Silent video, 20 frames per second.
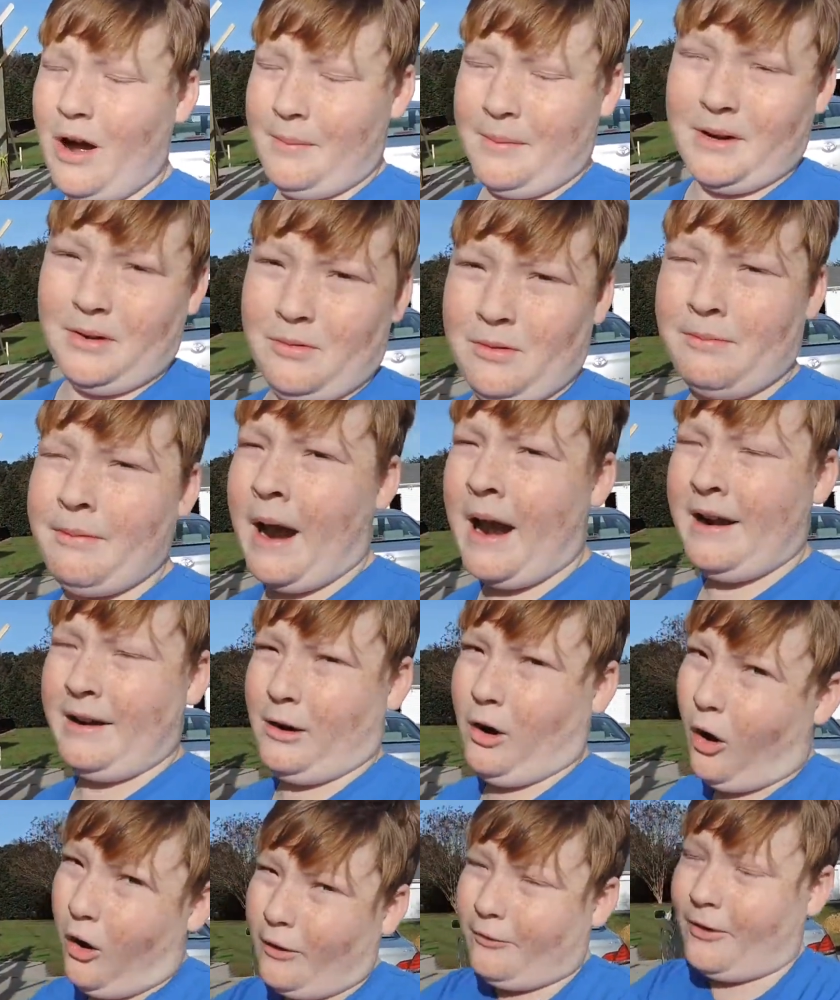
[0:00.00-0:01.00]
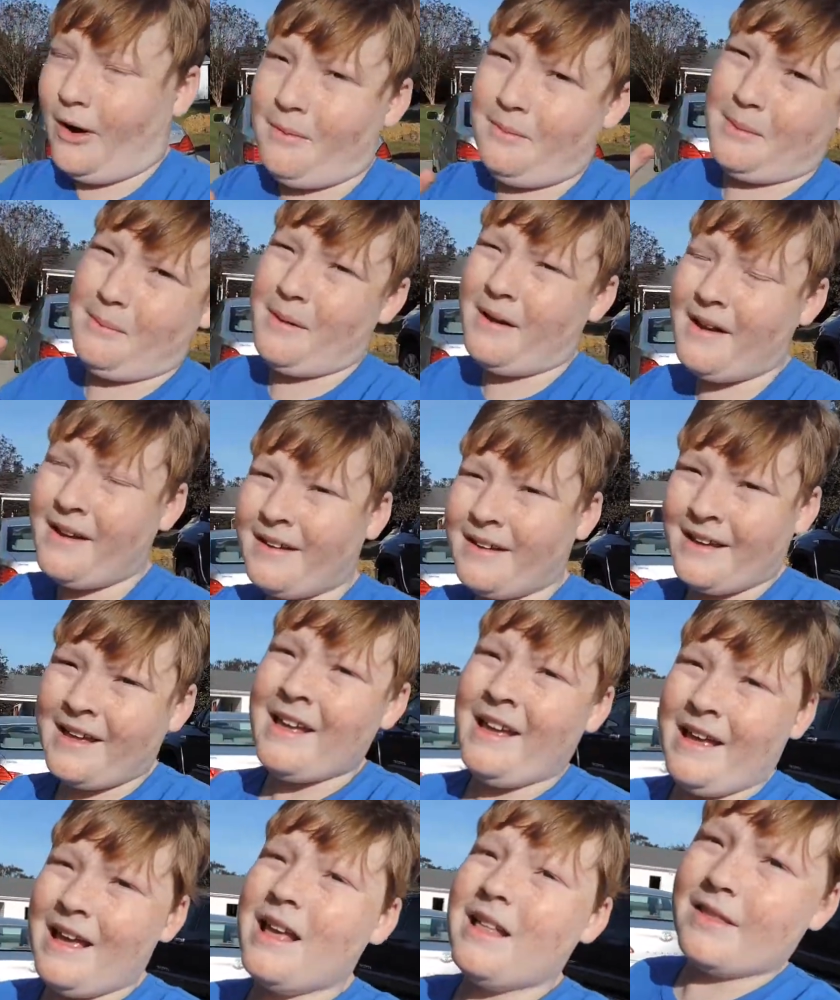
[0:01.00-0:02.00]
I mean, we're buying a car from them.
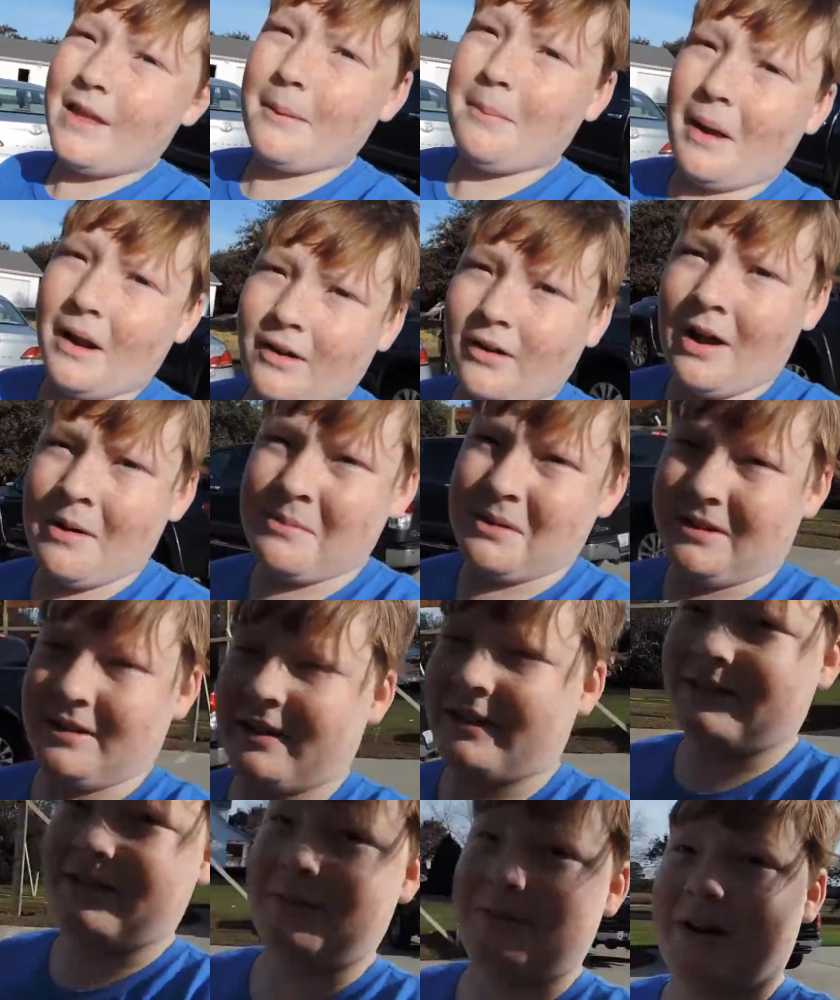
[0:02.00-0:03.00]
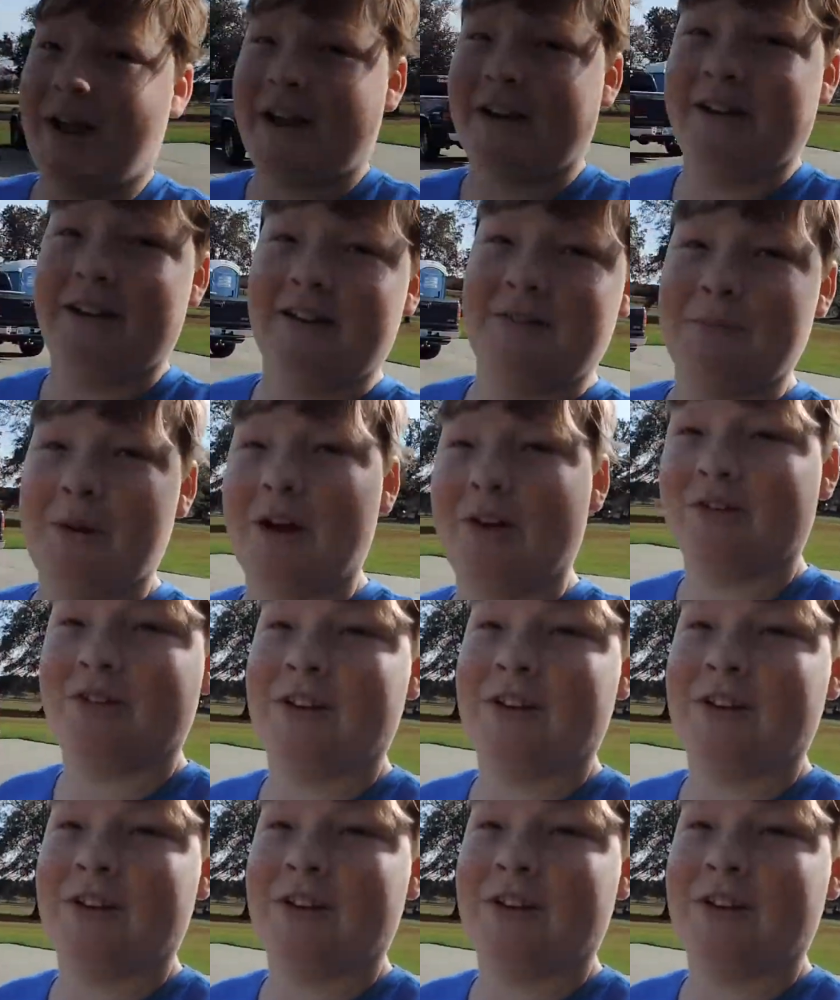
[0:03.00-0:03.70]
They better let me sit some dang Nismo.